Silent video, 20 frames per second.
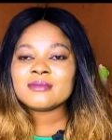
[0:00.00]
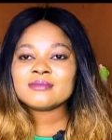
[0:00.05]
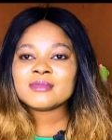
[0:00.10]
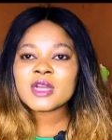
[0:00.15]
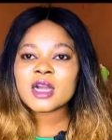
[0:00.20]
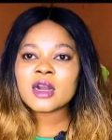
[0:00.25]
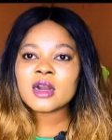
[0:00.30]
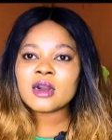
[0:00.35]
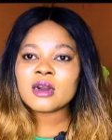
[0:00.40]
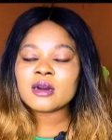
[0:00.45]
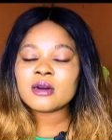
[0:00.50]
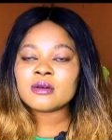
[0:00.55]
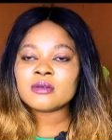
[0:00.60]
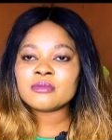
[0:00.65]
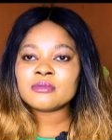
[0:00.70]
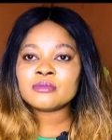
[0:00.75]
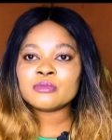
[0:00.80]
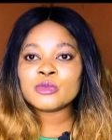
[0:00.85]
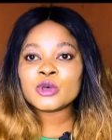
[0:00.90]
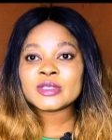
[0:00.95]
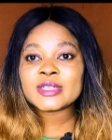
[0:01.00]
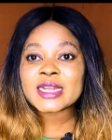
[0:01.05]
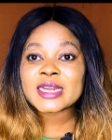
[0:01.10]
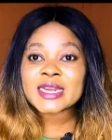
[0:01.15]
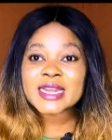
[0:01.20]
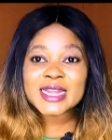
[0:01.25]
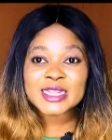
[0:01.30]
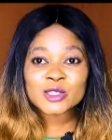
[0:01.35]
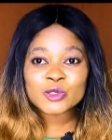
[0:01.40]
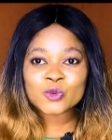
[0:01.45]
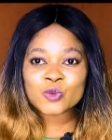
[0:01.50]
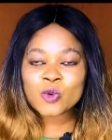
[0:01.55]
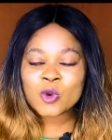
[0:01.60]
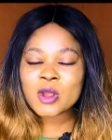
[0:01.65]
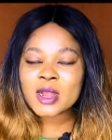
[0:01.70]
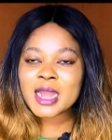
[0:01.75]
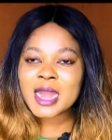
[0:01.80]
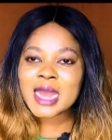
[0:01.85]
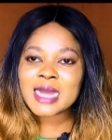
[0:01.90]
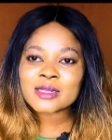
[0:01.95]

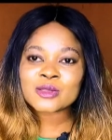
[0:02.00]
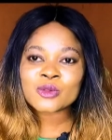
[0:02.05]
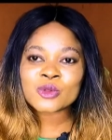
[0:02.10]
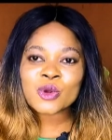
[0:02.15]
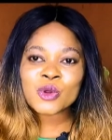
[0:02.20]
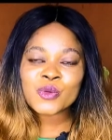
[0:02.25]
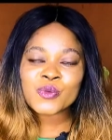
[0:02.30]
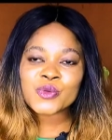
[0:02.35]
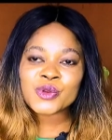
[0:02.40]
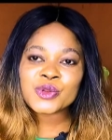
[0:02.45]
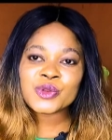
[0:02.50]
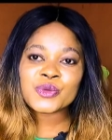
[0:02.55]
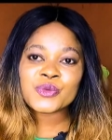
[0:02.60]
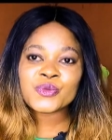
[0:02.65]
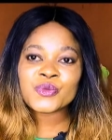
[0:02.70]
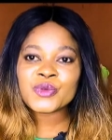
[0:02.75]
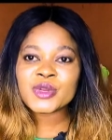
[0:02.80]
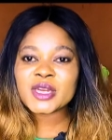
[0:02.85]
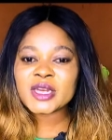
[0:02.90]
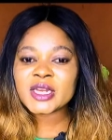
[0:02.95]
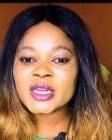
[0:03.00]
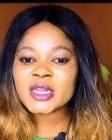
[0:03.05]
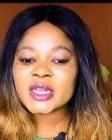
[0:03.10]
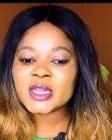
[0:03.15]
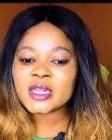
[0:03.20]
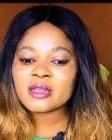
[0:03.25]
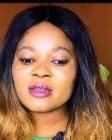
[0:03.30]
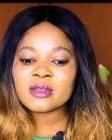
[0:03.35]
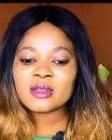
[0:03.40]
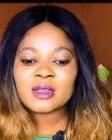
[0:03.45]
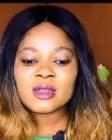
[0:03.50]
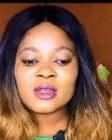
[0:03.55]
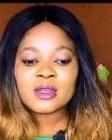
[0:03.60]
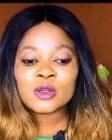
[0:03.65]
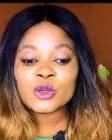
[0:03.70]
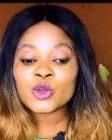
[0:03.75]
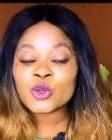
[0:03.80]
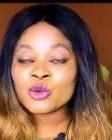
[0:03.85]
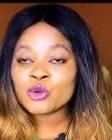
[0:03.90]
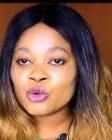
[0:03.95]
network are not really, really
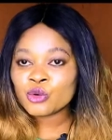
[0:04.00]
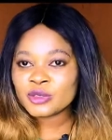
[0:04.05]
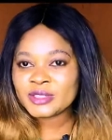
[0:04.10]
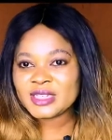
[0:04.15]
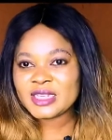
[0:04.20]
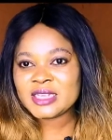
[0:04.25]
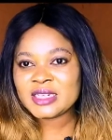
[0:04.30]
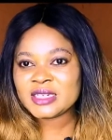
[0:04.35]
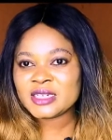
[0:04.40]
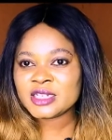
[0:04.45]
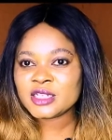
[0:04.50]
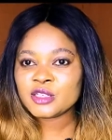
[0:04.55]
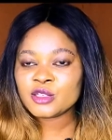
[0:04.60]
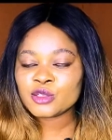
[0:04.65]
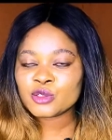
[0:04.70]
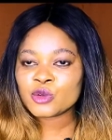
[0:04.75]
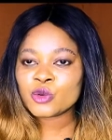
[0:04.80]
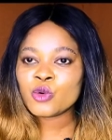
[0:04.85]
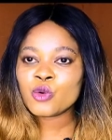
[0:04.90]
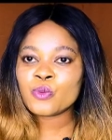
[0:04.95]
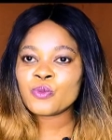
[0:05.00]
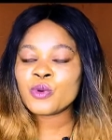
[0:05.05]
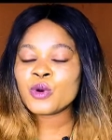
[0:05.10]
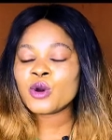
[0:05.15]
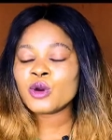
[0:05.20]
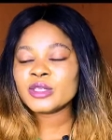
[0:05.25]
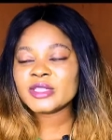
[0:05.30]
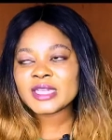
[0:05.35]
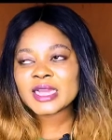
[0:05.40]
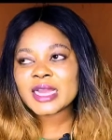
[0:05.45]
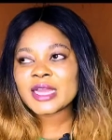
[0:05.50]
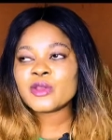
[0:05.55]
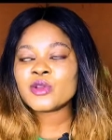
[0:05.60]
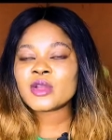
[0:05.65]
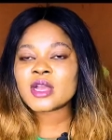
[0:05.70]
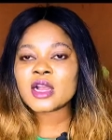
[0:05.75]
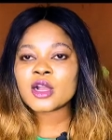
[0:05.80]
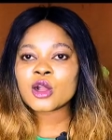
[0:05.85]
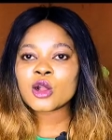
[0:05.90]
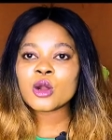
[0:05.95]
good in this school. But yeah,
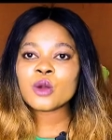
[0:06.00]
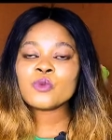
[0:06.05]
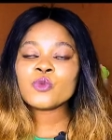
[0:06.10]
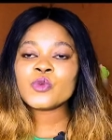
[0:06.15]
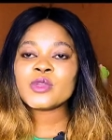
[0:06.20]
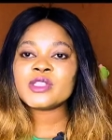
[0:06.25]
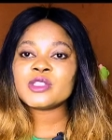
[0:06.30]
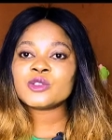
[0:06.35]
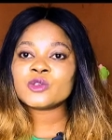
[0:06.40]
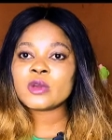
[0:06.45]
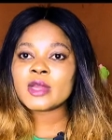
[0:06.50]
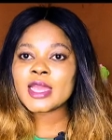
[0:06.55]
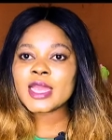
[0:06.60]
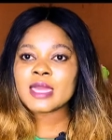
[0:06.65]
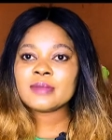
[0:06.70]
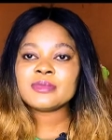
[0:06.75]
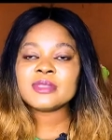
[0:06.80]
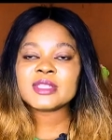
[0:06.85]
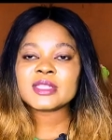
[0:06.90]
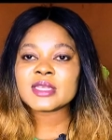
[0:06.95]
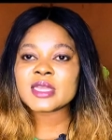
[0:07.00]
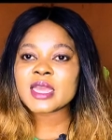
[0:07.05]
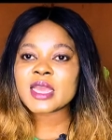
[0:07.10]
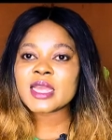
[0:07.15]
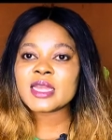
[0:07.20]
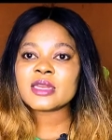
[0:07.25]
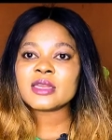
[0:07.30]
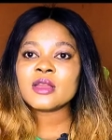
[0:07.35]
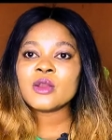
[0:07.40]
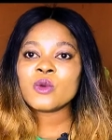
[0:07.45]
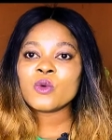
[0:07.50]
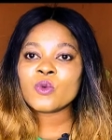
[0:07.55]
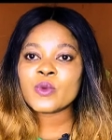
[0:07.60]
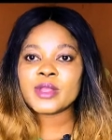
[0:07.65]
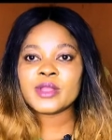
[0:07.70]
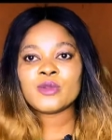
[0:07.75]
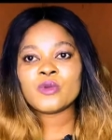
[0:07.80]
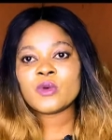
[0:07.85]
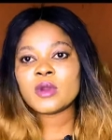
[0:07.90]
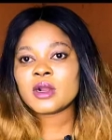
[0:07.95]
you can come with your MTN
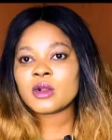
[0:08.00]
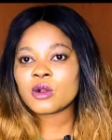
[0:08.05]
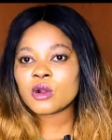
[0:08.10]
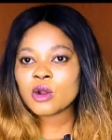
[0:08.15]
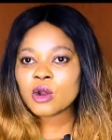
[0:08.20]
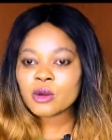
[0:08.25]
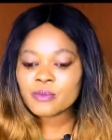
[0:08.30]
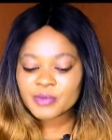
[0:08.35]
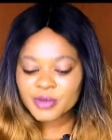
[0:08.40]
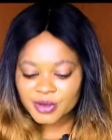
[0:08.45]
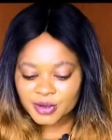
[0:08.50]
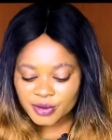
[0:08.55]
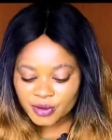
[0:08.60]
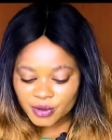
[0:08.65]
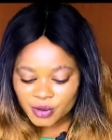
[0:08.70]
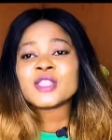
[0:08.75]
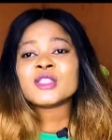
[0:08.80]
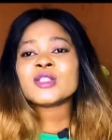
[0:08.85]
when you are coming.